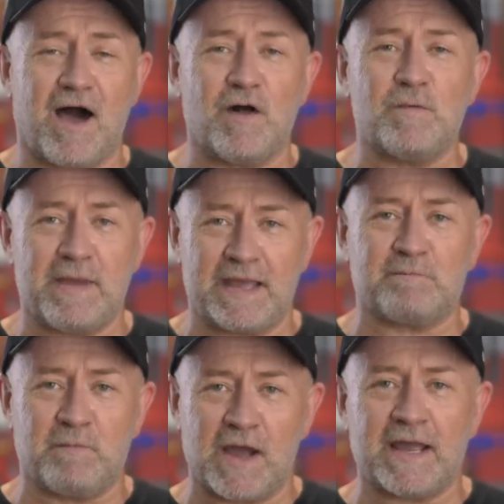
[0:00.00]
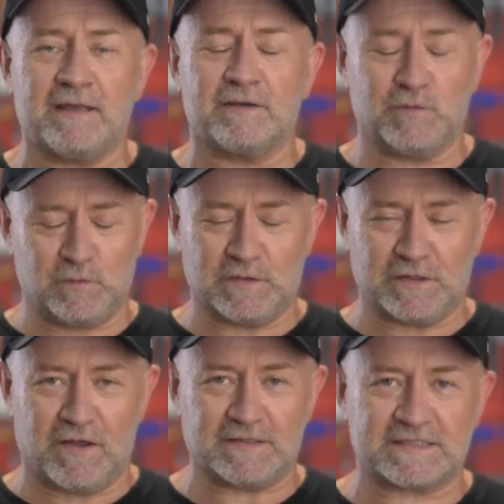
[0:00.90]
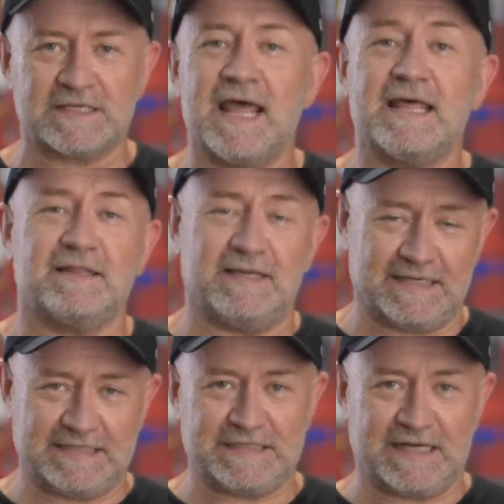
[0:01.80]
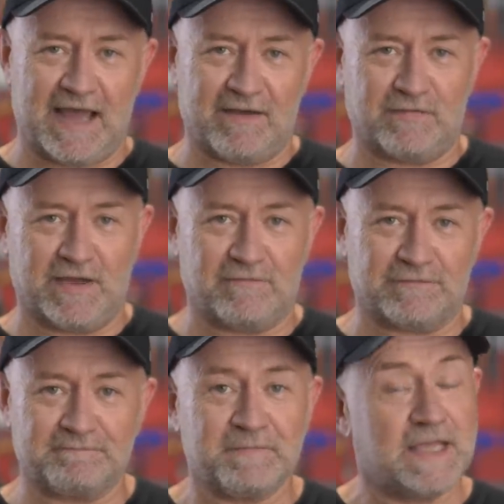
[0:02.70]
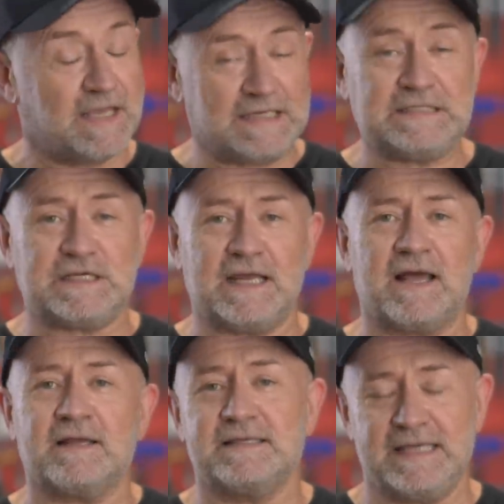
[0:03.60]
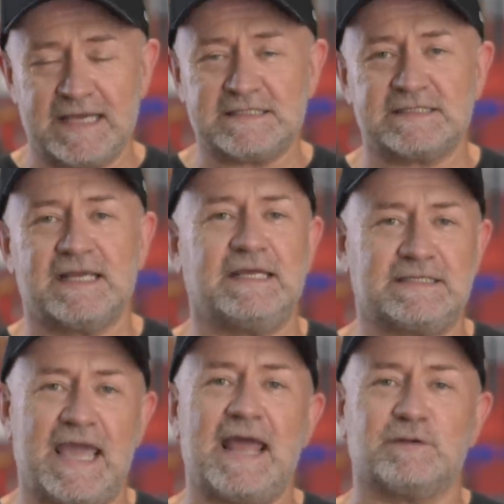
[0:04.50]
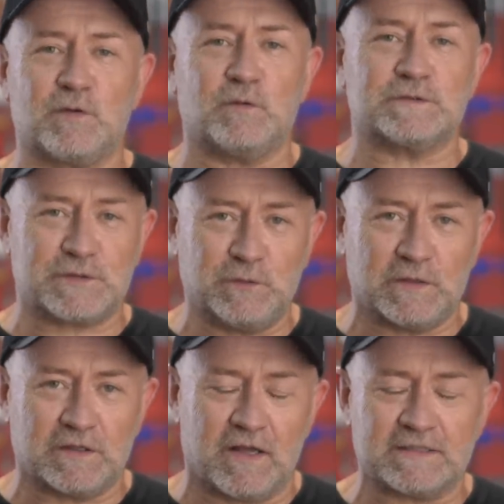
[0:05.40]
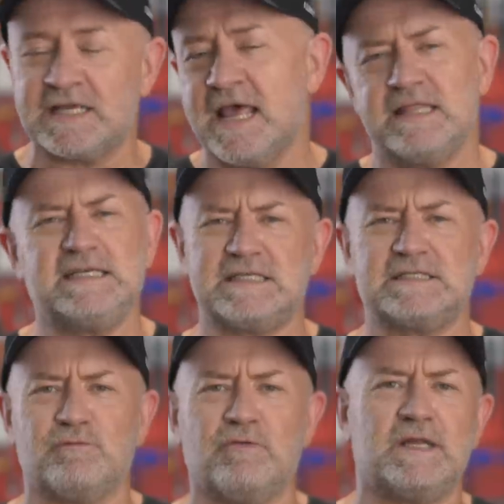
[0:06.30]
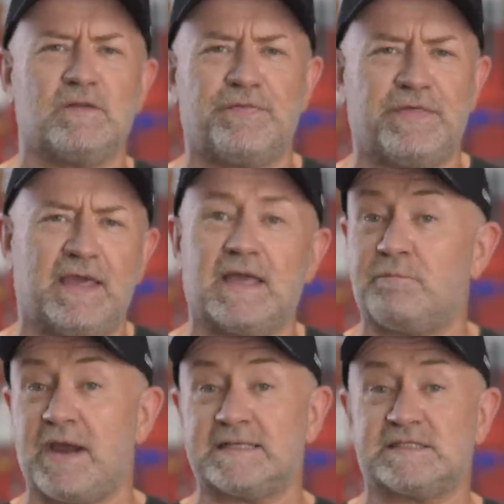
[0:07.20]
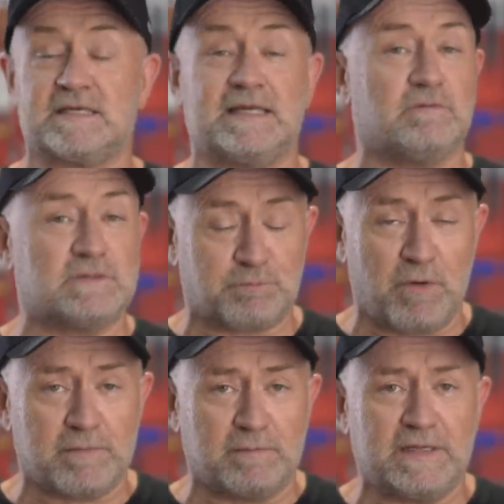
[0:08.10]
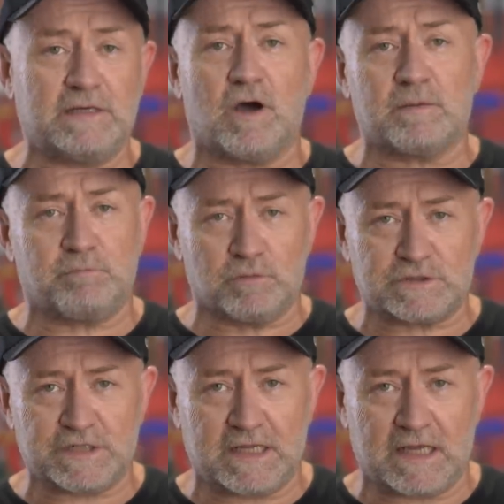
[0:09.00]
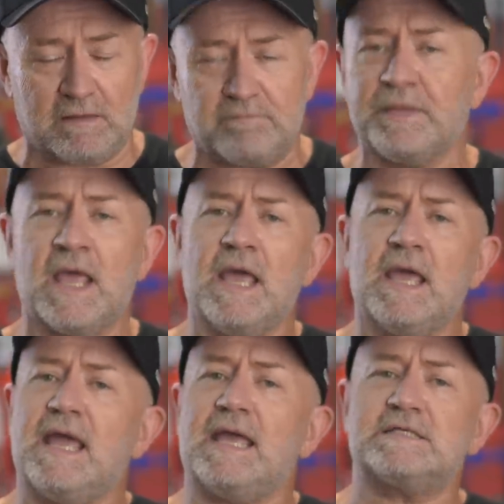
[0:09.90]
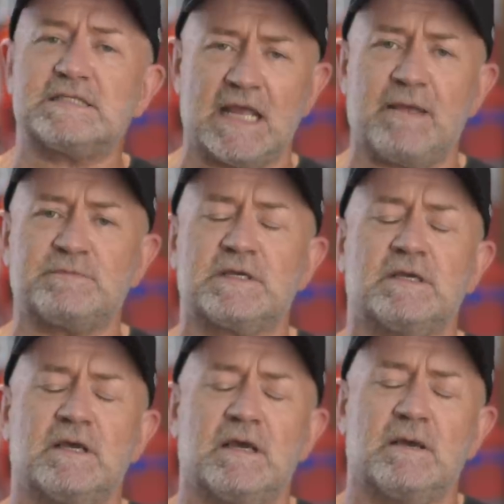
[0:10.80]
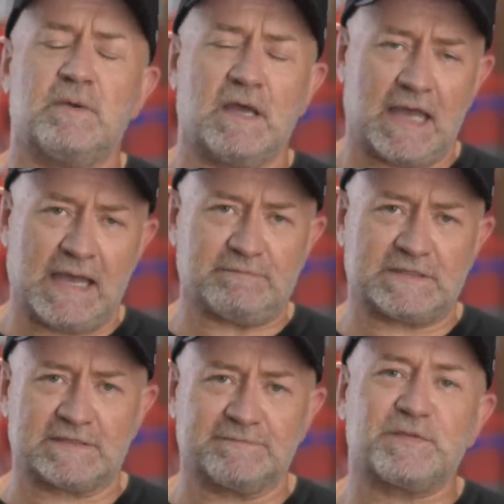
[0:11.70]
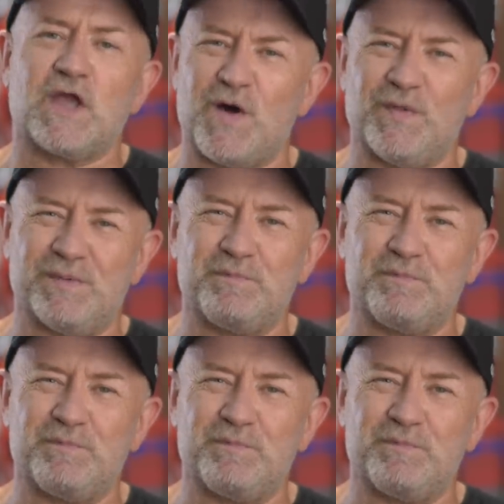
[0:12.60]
I'll make my coolant loss the EGR valve. EGR, yes, it can cause coolant loss. This is a real thing and Brad's dealer is probably not bullshitting him, except perhaps on the